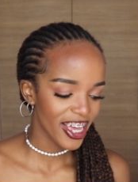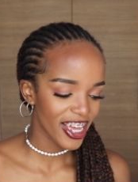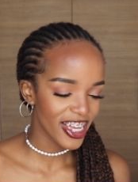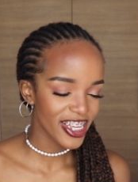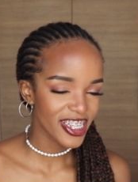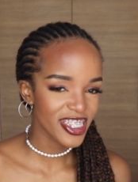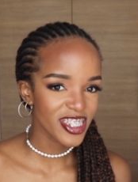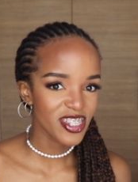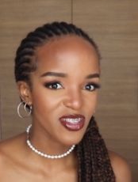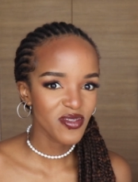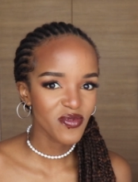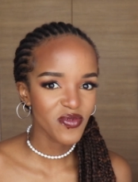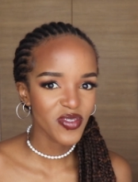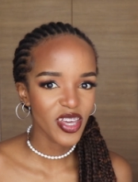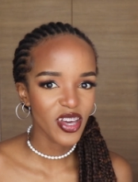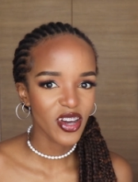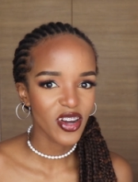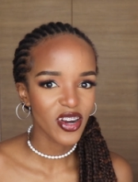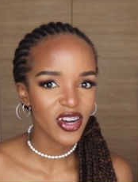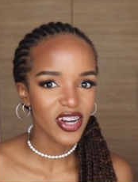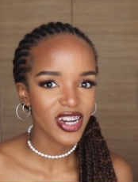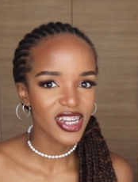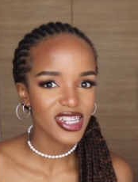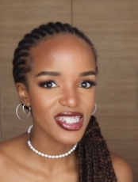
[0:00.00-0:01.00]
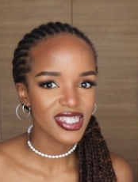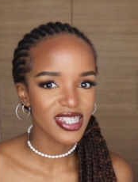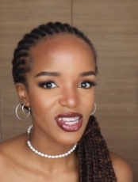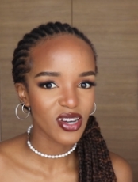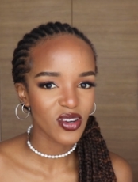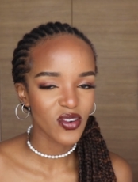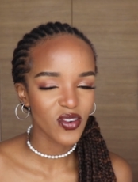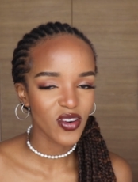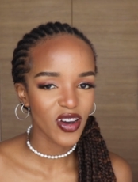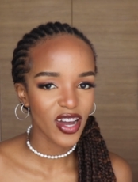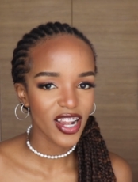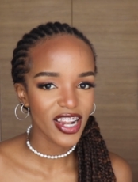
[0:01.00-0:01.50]
is it me or is the
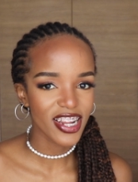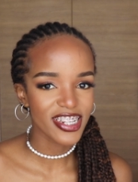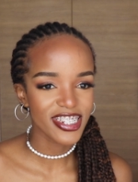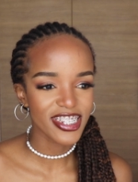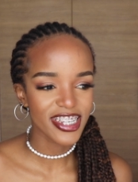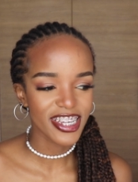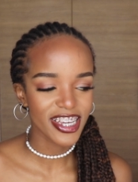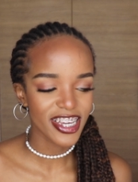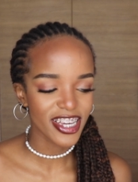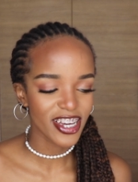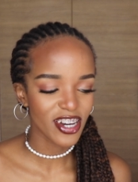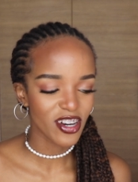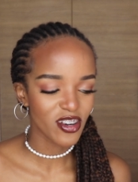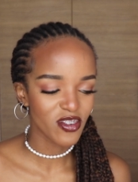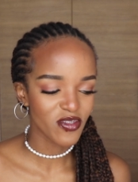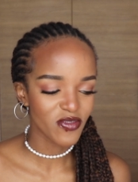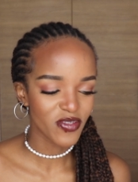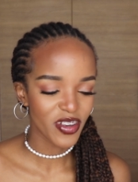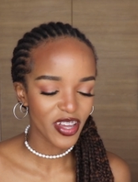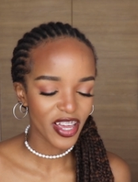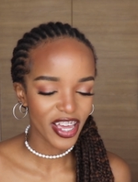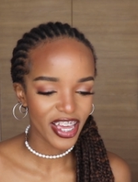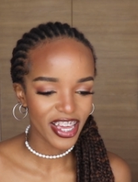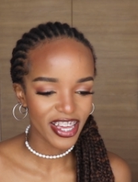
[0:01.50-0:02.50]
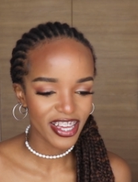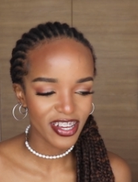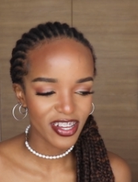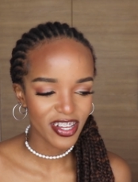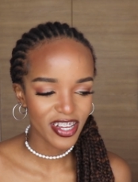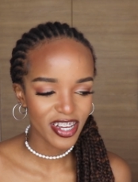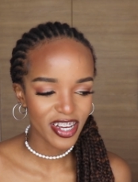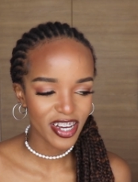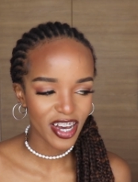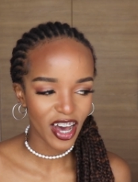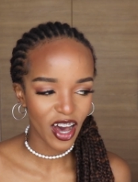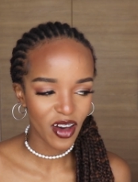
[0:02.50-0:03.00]
quality of my
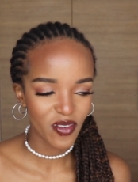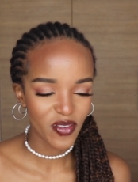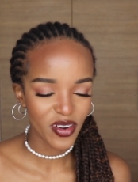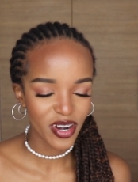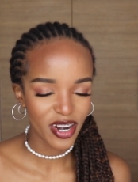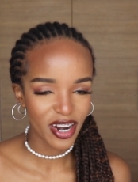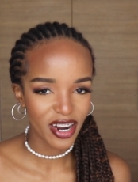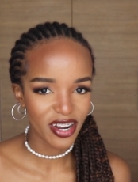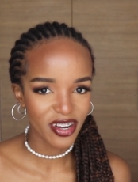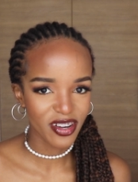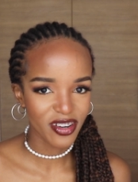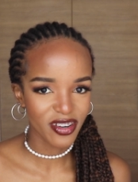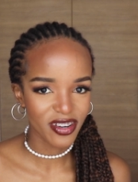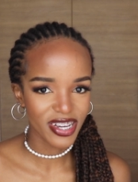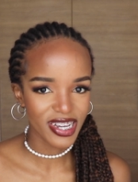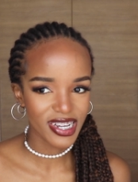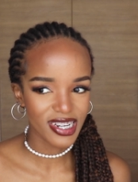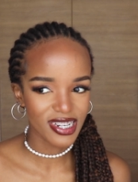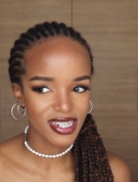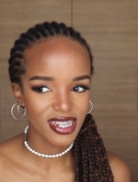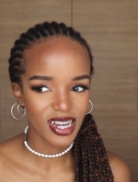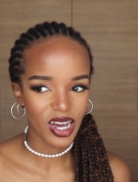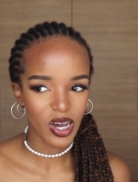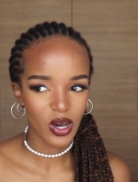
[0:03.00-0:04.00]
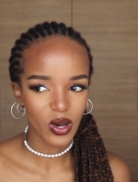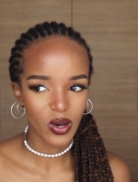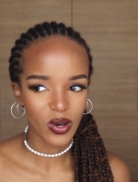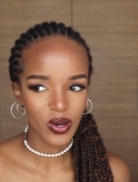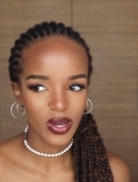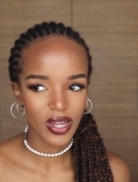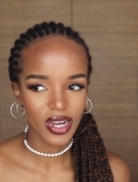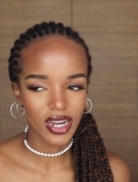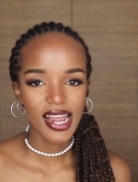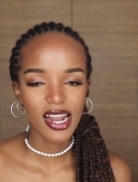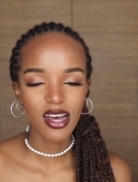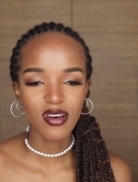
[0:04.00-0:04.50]
camera going down
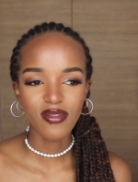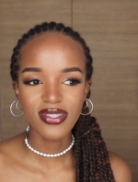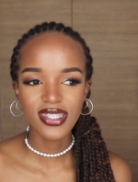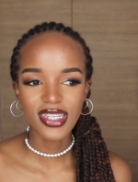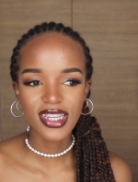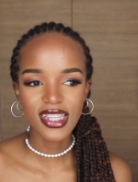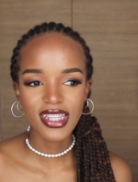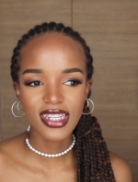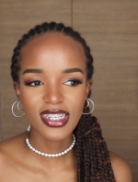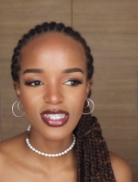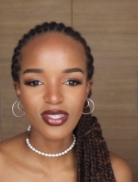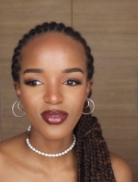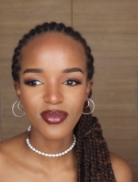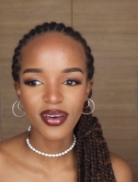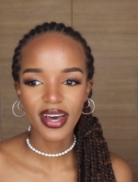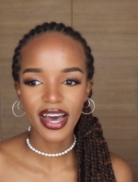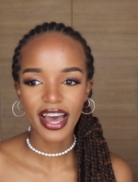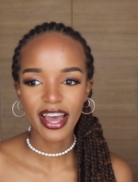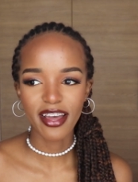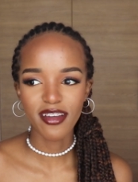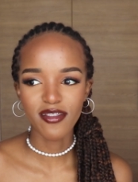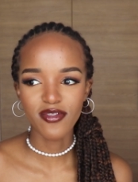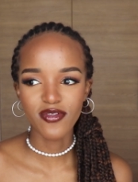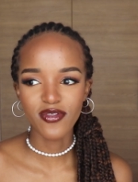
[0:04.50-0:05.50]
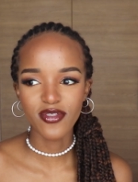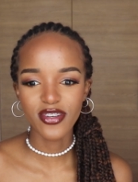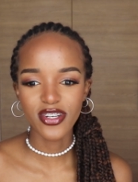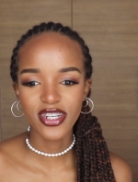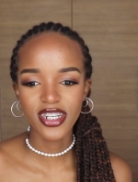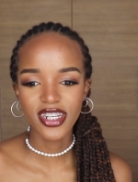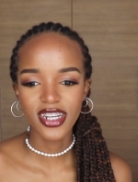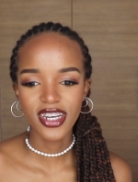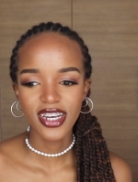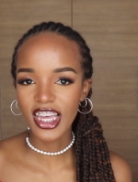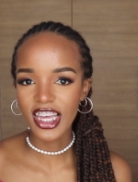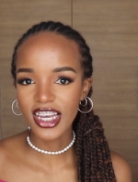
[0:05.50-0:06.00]
and i've seen this where
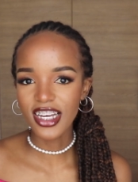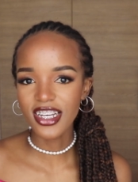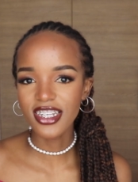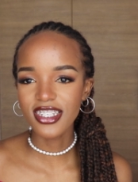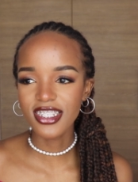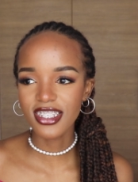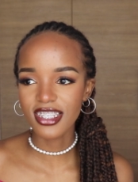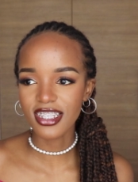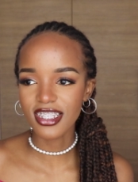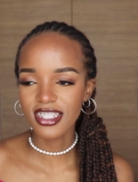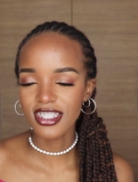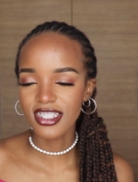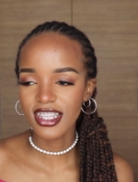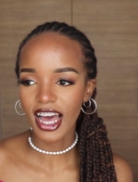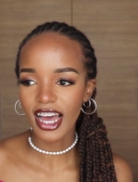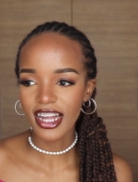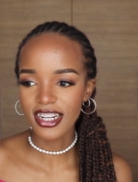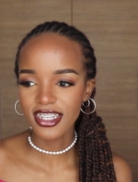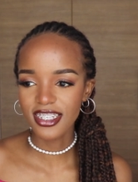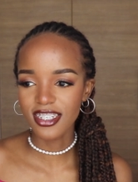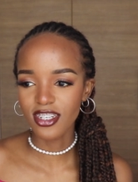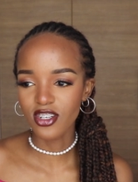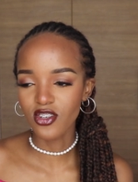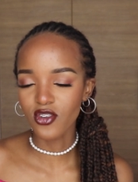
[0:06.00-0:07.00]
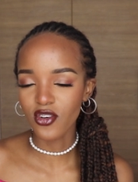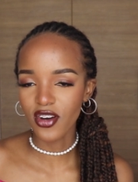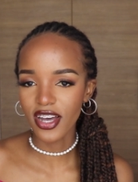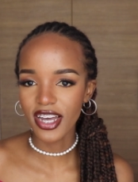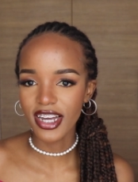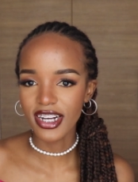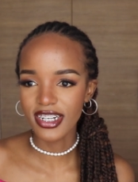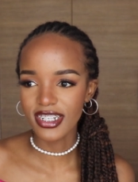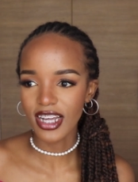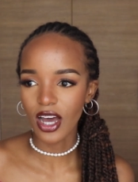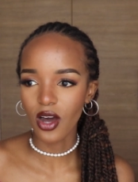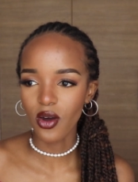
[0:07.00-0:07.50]
iphone things start
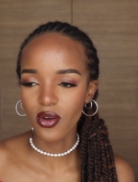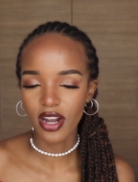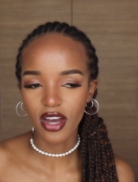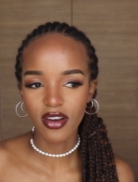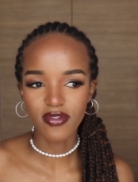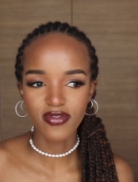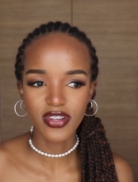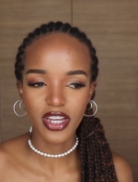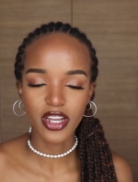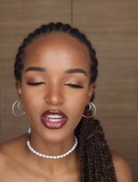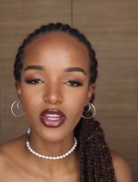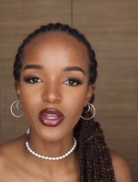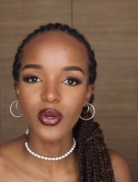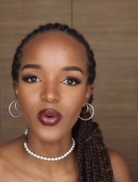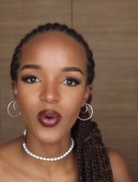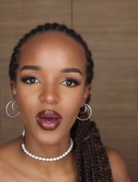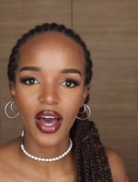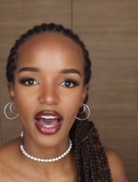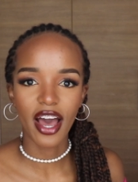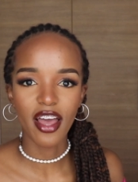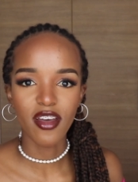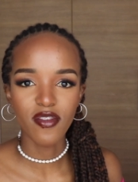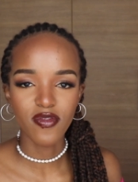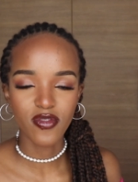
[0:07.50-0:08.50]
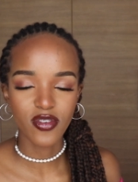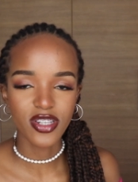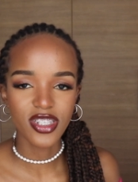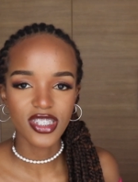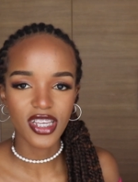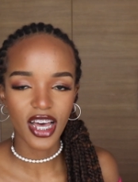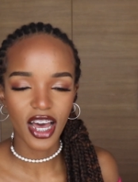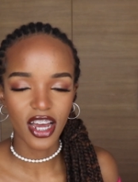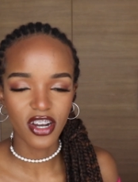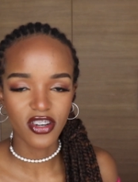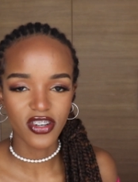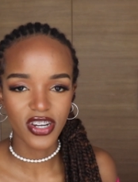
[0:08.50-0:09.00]
going down after newer
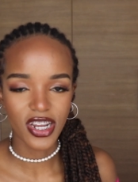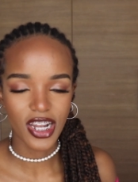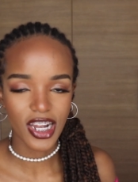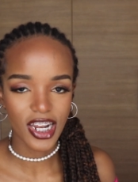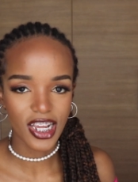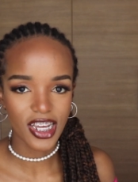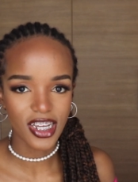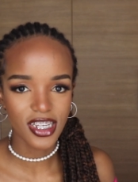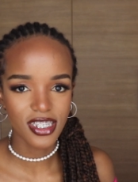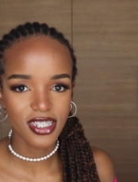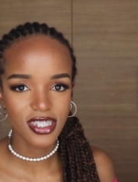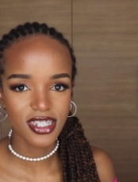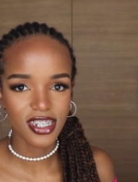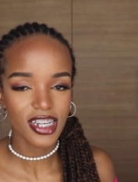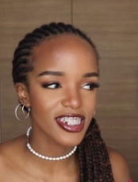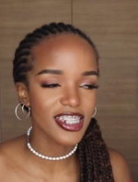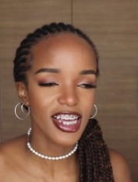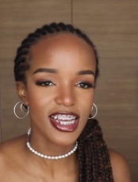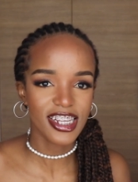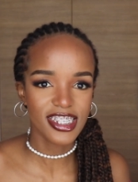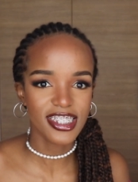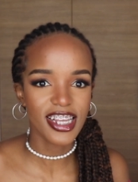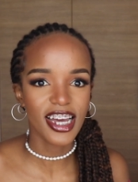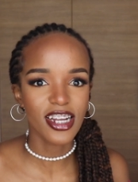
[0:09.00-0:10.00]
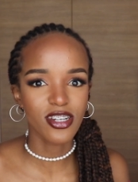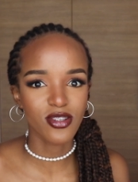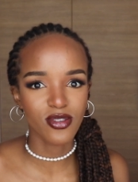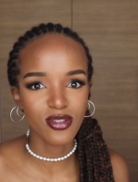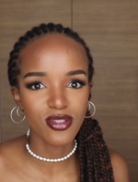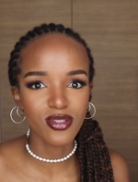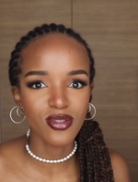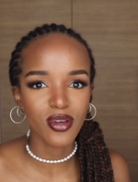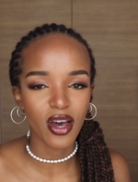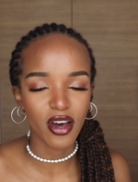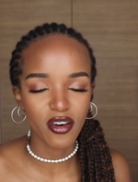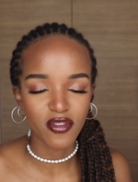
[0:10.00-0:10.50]
iphones are released does that
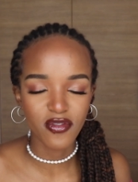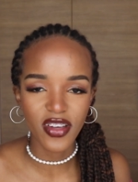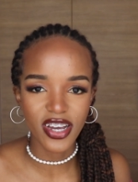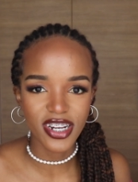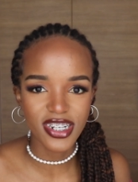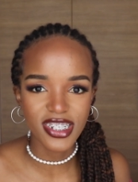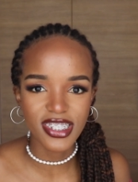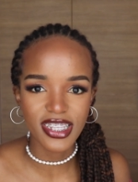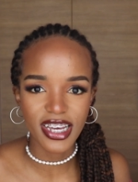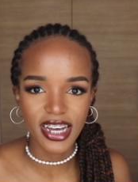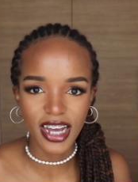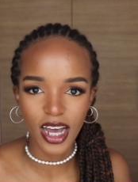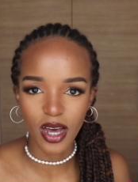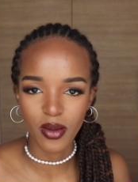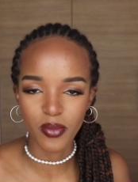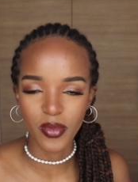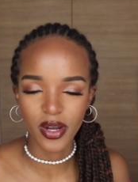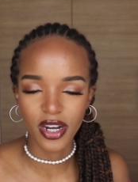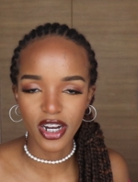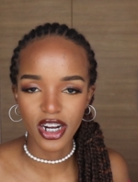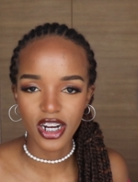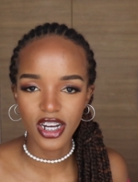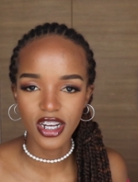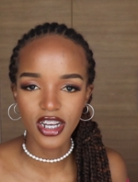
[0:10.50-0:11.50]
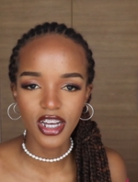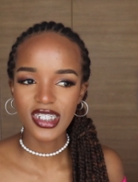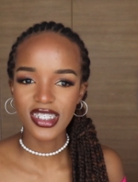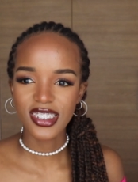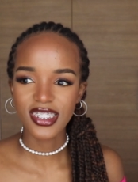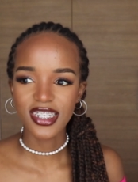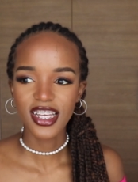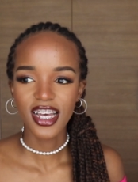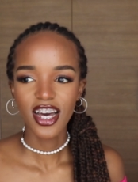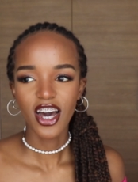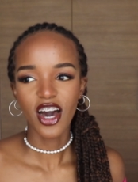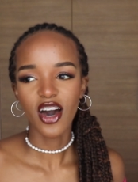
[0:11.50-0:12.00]
also affect the camera
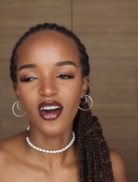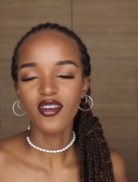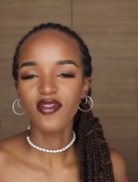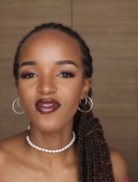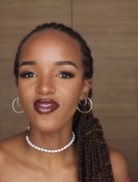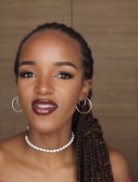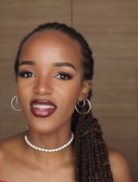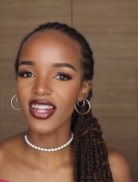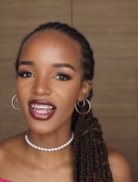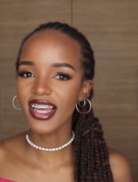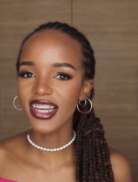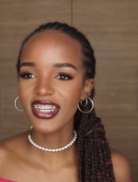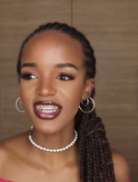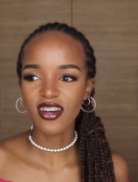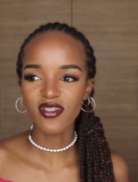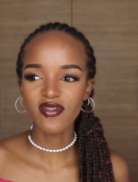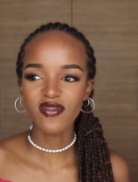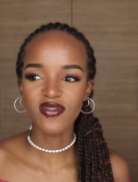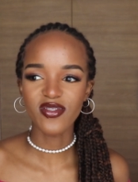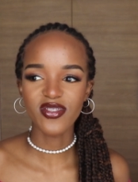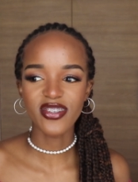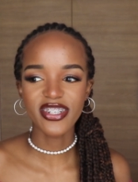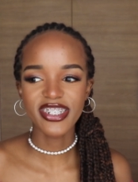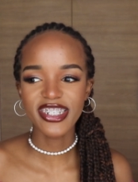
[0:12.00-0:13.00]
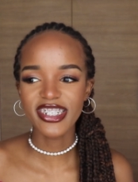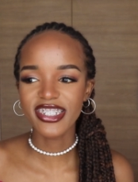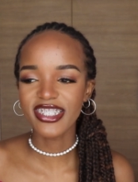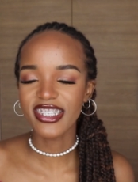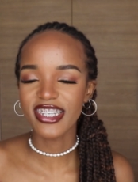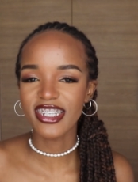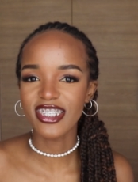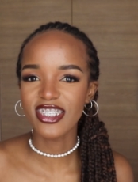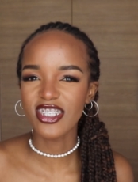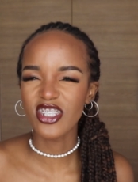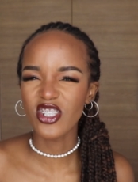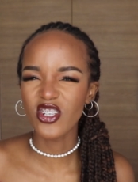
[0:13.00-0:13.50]
because of late i've noticed
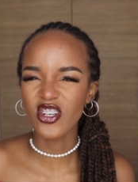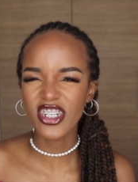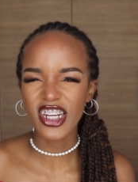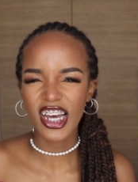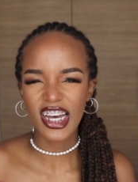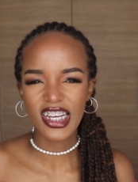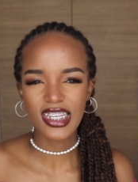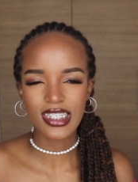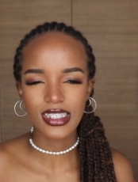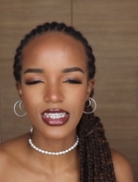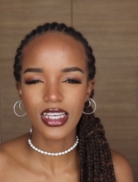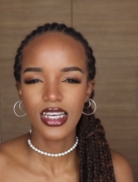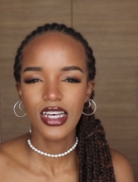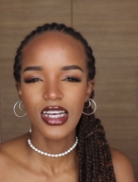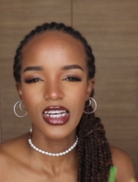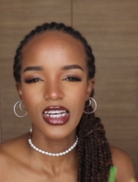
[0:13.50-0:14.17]
it's not as